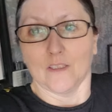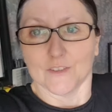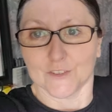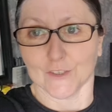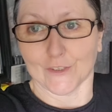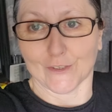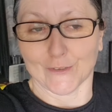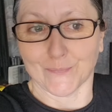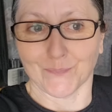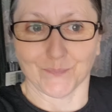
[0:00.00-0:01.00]

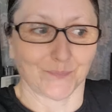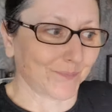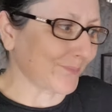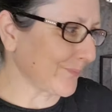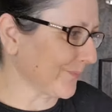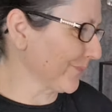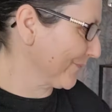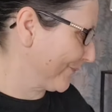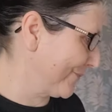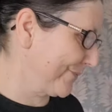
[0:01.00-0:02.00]
so
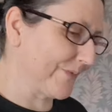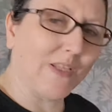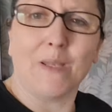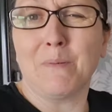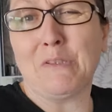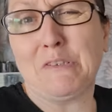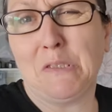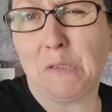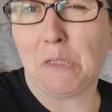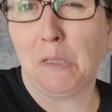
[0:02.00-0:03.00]
let me just sit
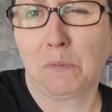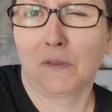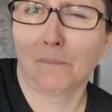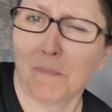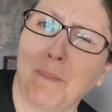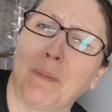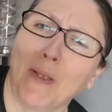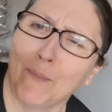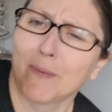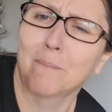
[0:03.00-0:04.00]
down. They're
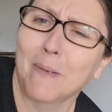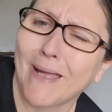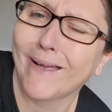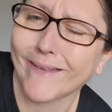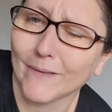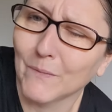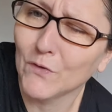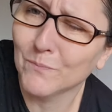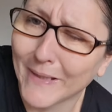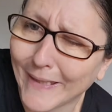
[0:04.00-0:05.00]
pulling me back.
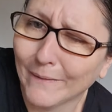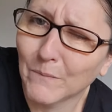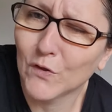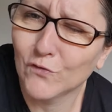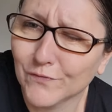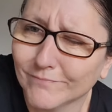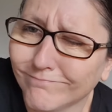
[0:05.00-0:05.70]
Move, Millet, move.